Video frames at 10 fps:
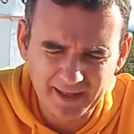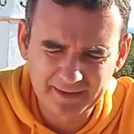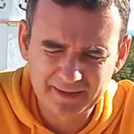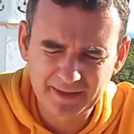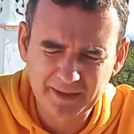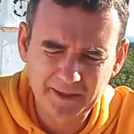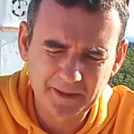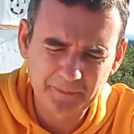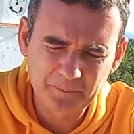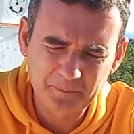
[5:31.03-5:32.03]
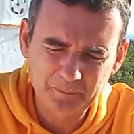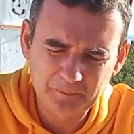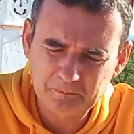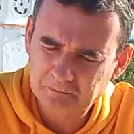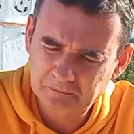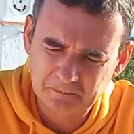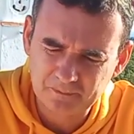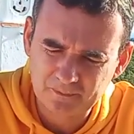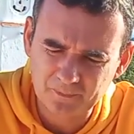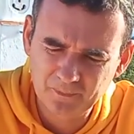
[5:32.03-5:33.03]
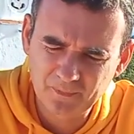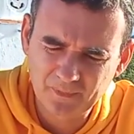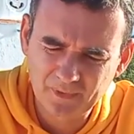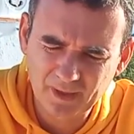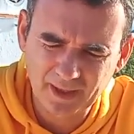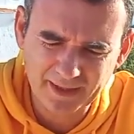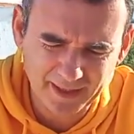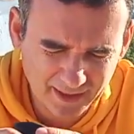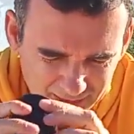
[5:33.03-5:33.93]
and um, and I